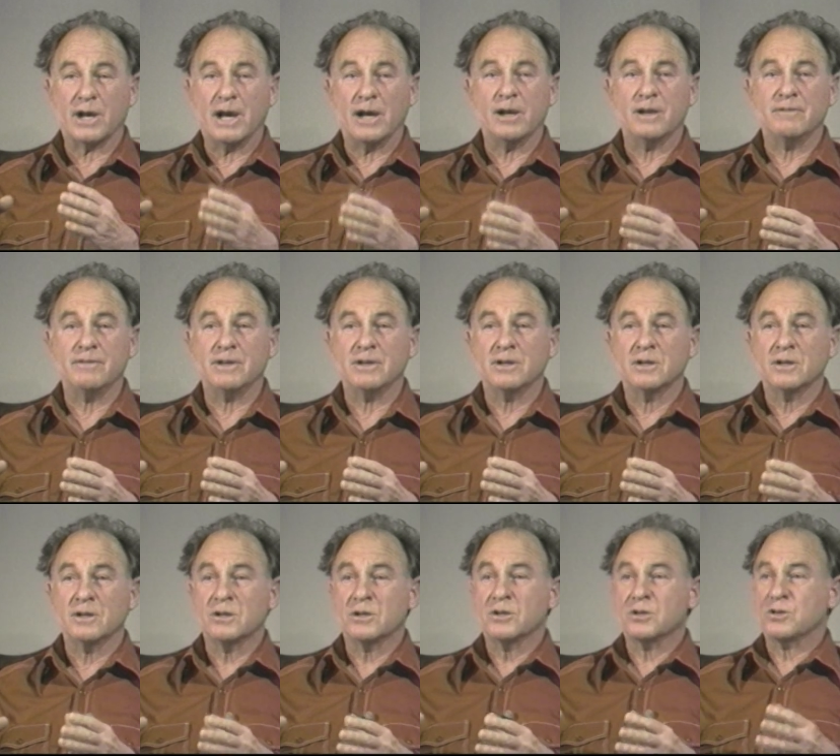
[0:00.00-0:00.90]
out of it
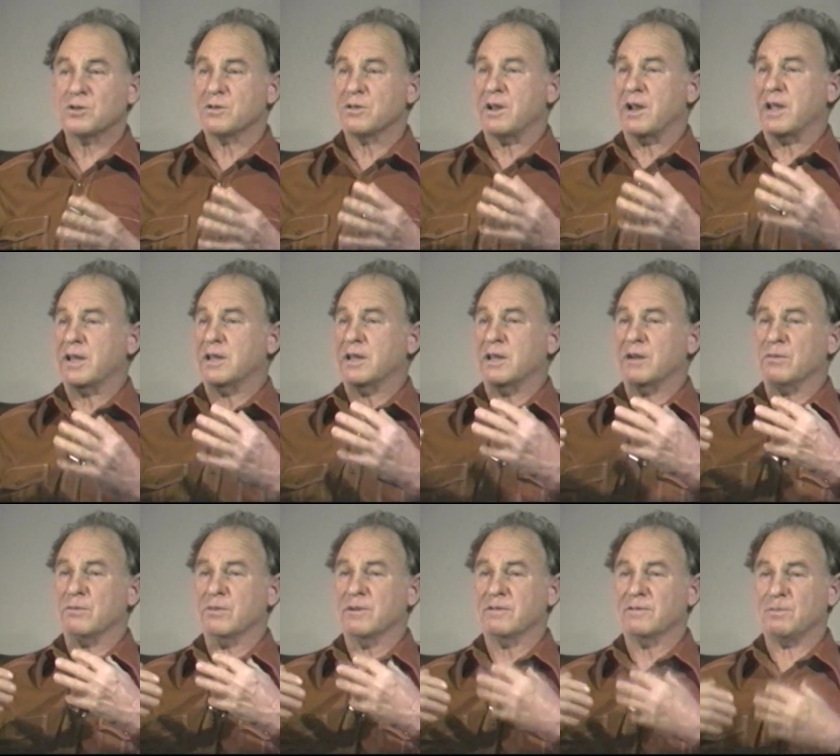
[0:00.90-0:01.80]
so that I can get
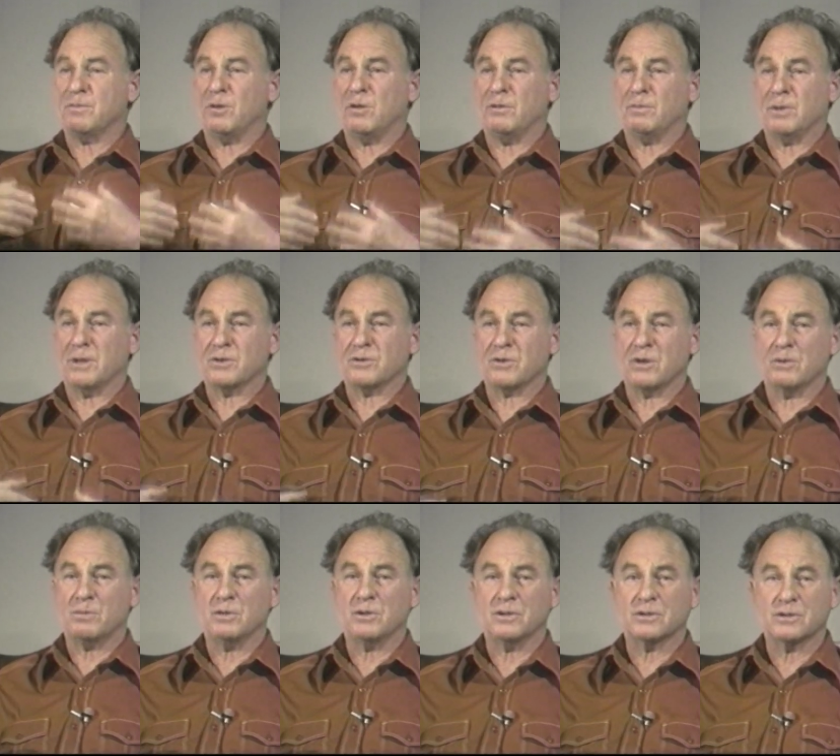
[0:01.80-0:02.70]
rid of all my
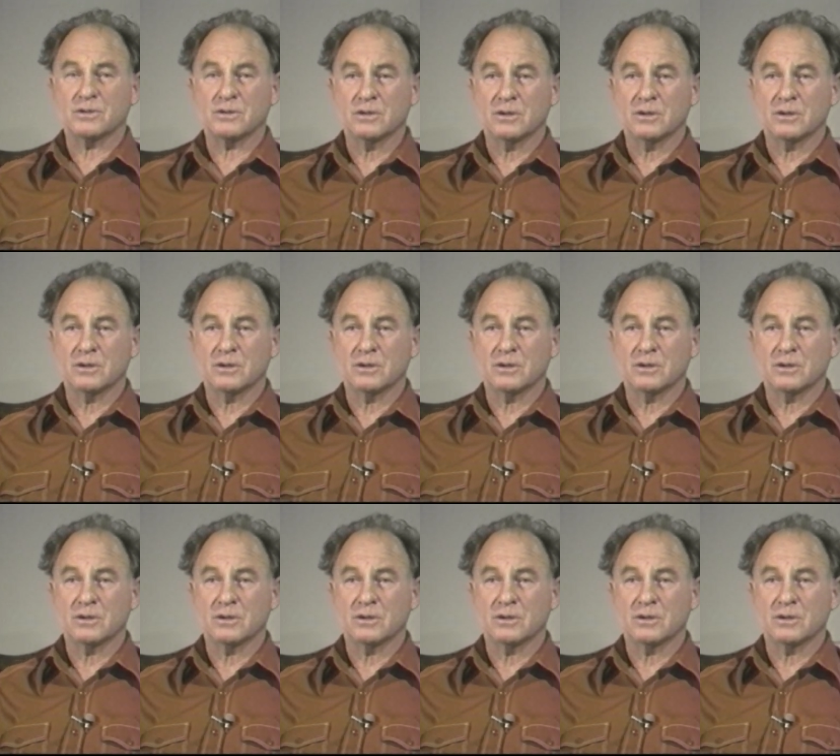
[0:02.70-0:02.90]
troubles.